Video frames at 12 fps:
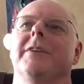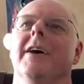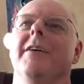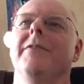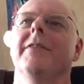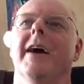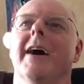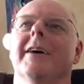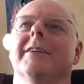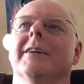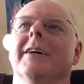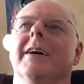done
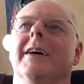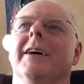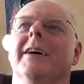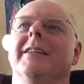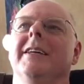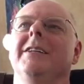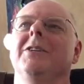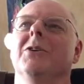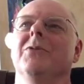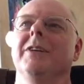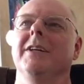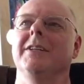that, then you
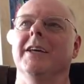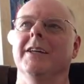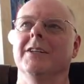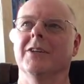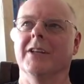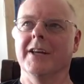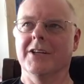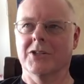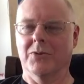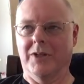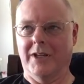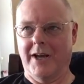don't need to
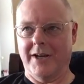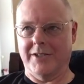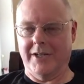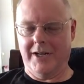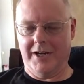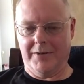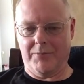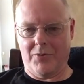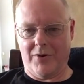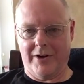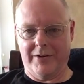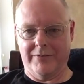intellectualize it
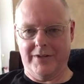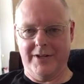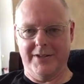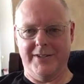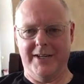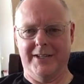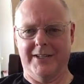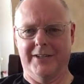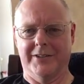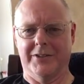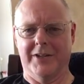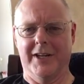anymore. You just need
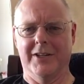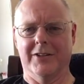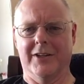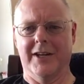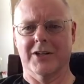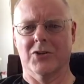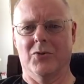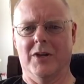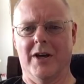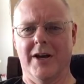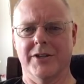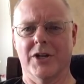to
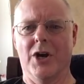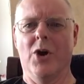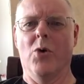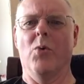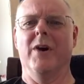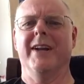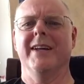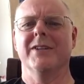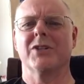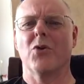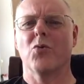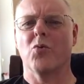intellectualize what
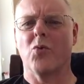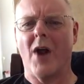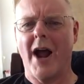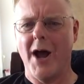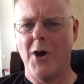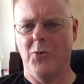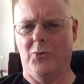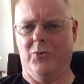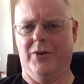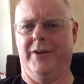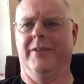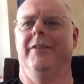is
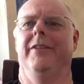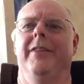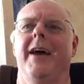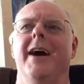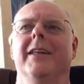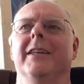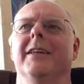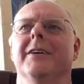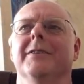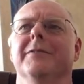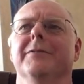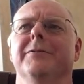around that
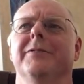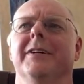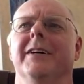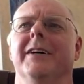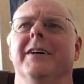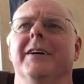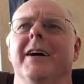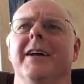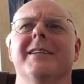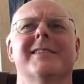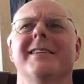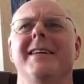love
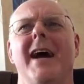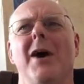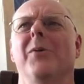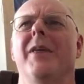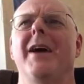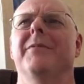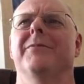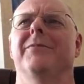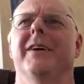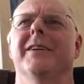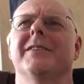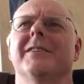and see how that
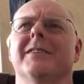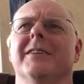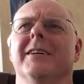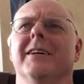fits.